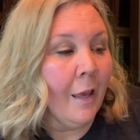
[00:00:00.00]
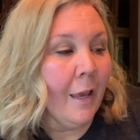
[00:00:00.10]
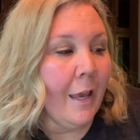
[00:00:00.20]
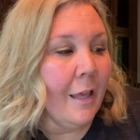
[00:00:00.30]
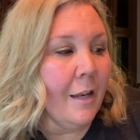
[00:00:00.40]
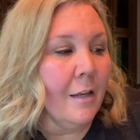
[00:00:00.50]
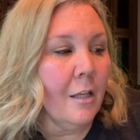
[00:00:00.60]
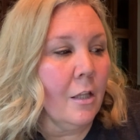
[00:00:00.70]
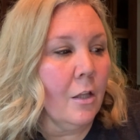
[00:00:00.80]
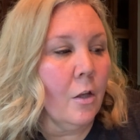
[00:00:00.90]
And,
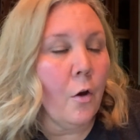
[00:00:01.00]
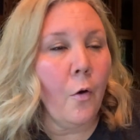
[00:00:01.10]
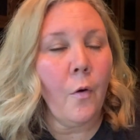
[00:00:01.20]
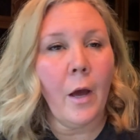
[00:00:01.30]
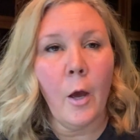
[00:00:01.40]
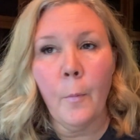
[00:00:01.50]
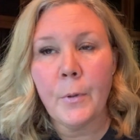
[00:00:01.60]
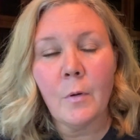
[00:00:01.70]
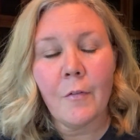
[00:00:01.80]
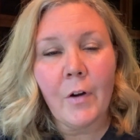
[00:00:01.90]
you know, I hope
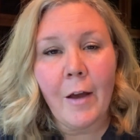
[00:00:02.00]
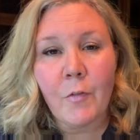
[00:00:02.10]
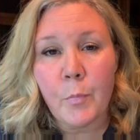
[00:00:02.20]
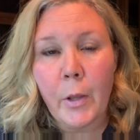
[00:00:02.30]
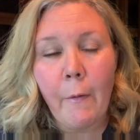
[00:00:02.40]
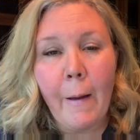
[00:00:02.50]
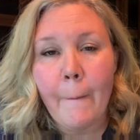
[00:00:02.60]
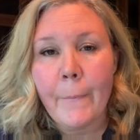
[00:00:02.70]
you never have a blowout,